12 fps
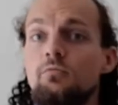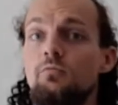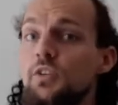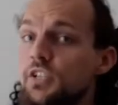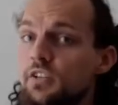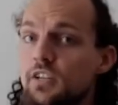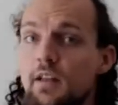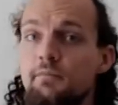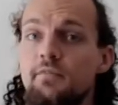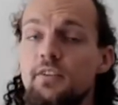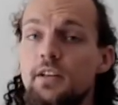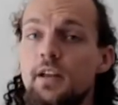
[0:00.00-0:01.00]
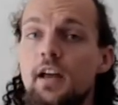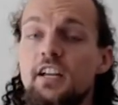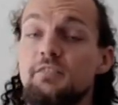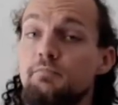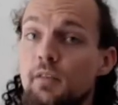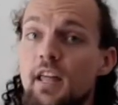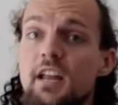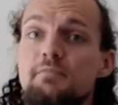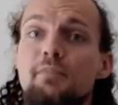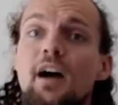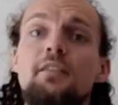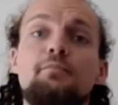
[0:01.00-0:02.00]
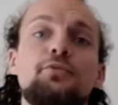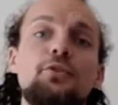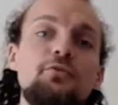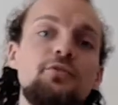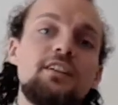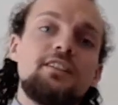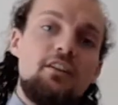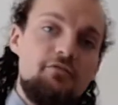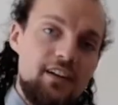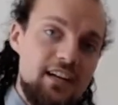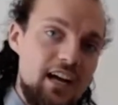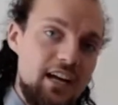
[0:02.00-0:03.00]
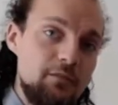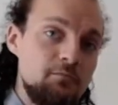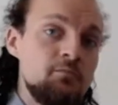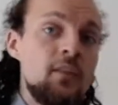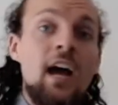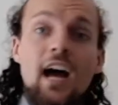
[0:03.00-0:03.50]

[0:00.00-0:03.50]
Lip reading: which can be explained by the progress of the game,